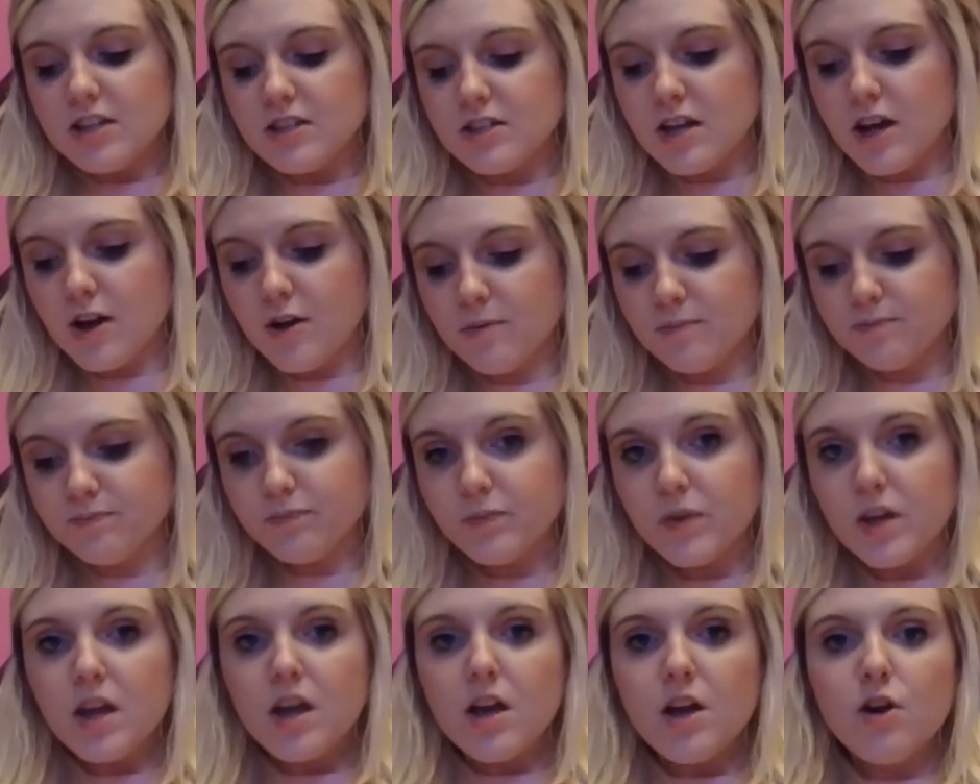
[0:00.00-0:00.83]

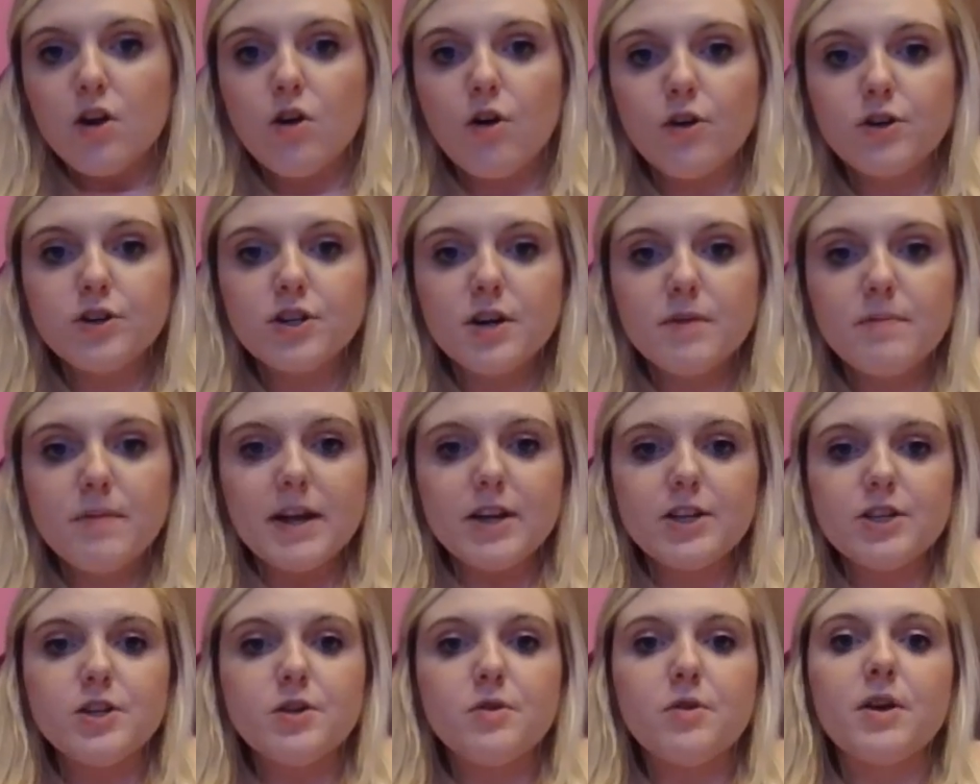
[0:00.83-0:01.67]
So culture
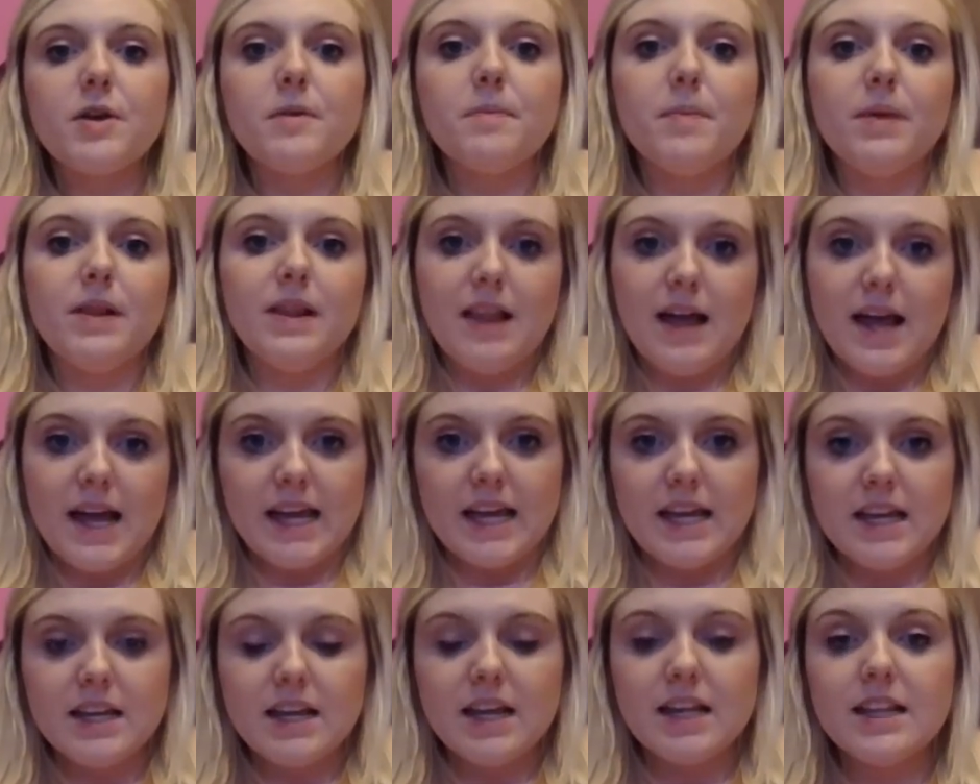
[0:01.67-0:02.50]
makes you
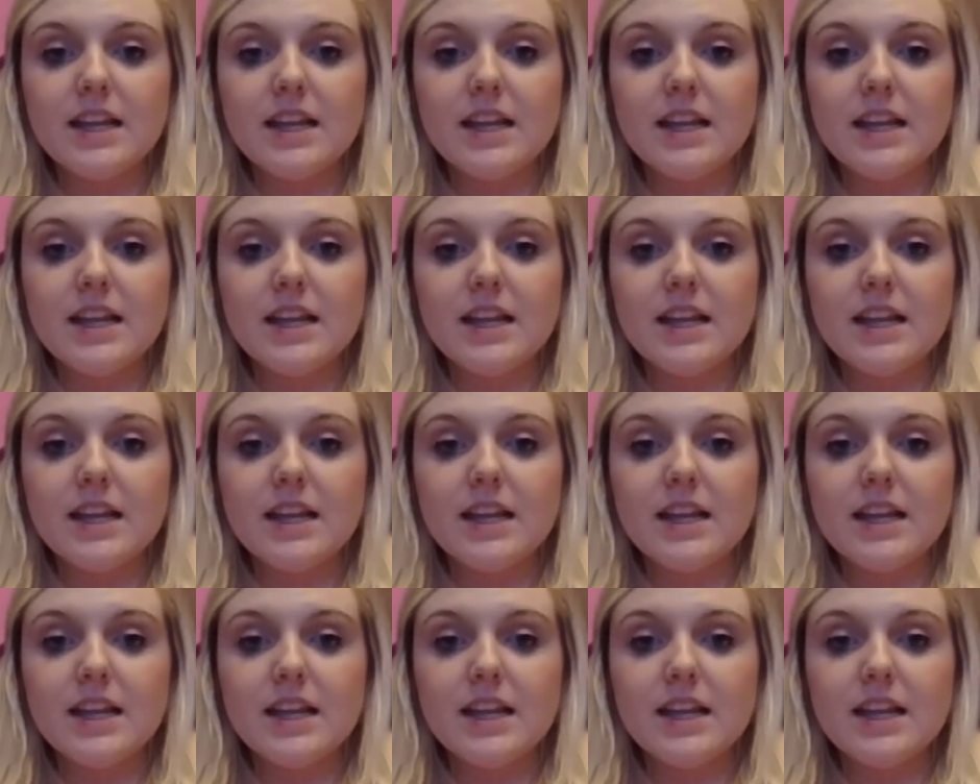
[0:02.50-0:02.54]
compliant,